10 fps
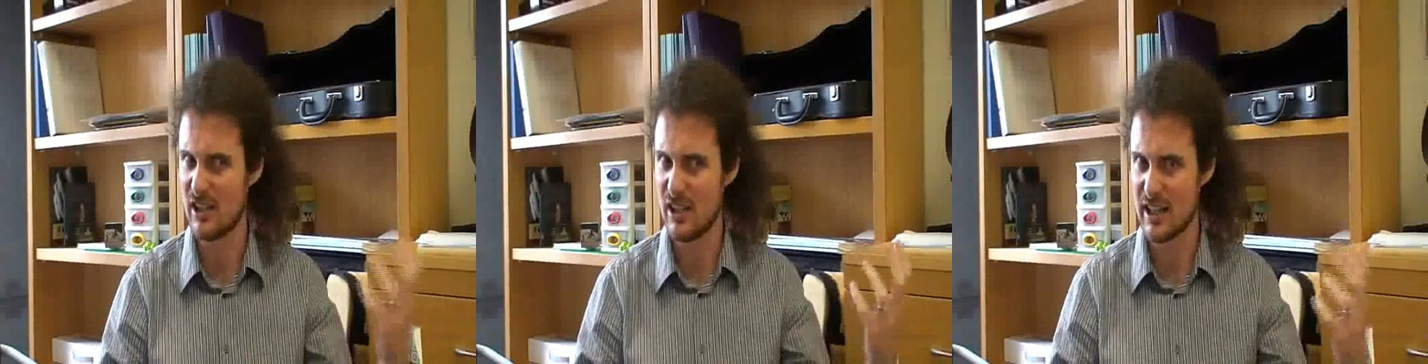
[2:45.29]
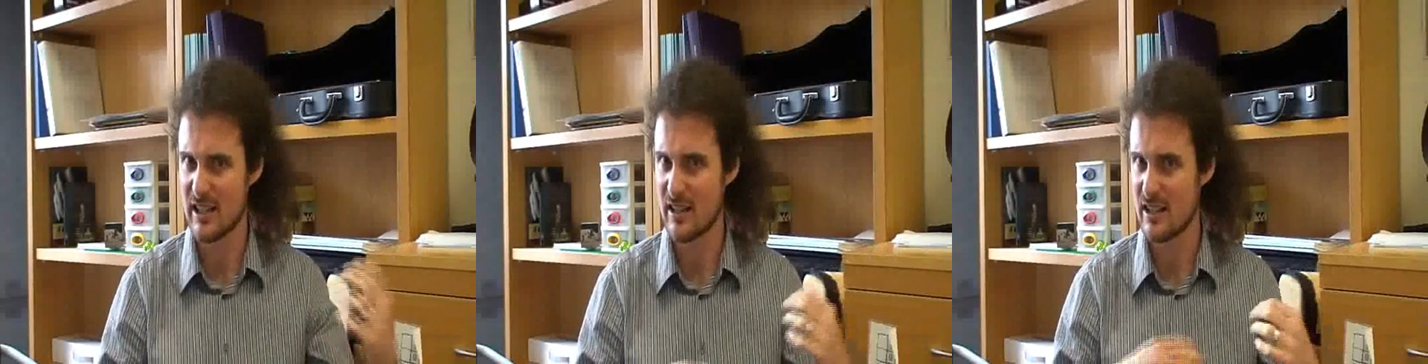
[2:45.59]
I
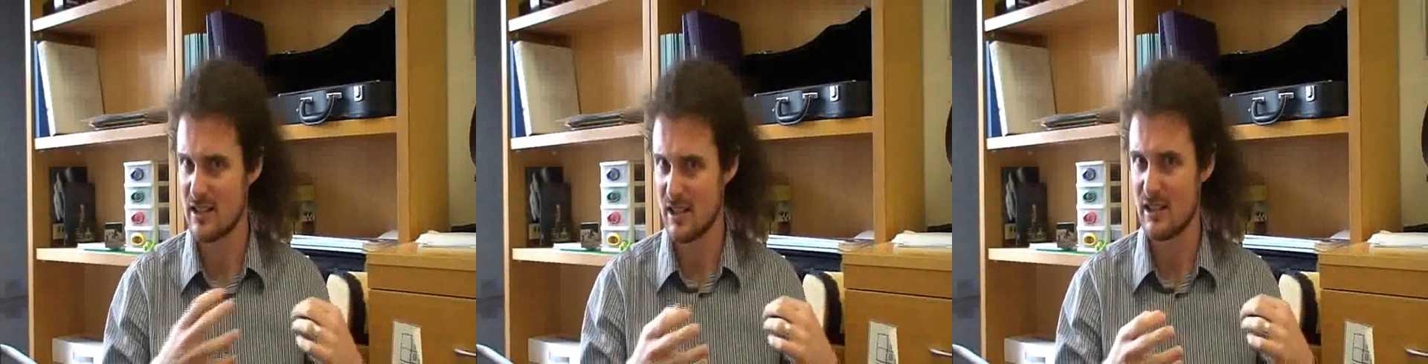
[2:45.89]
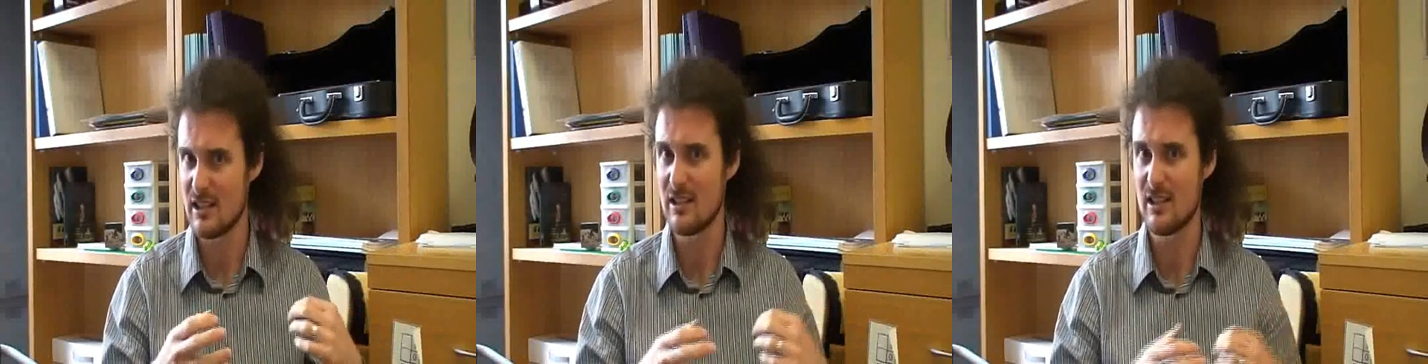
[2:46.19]
liked this,
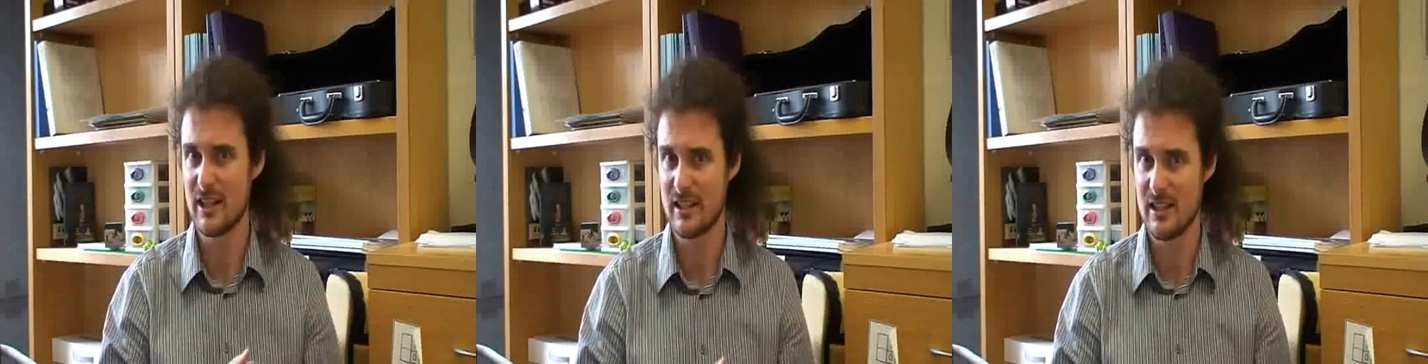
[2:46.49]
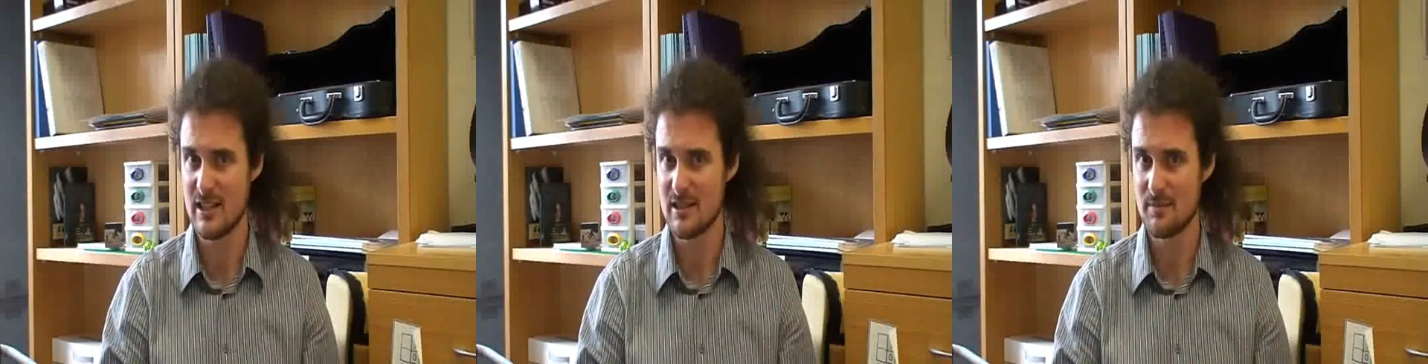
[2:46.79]
I didn't
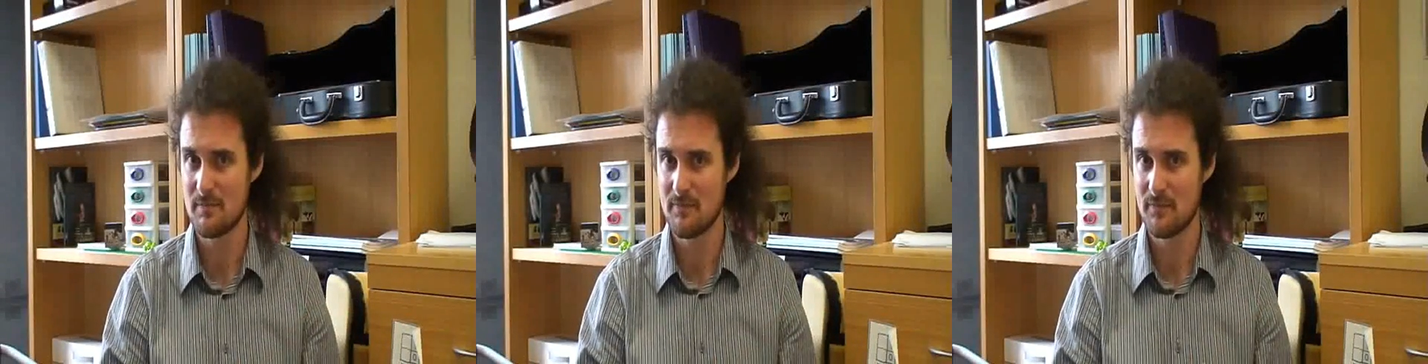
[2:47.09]
like this.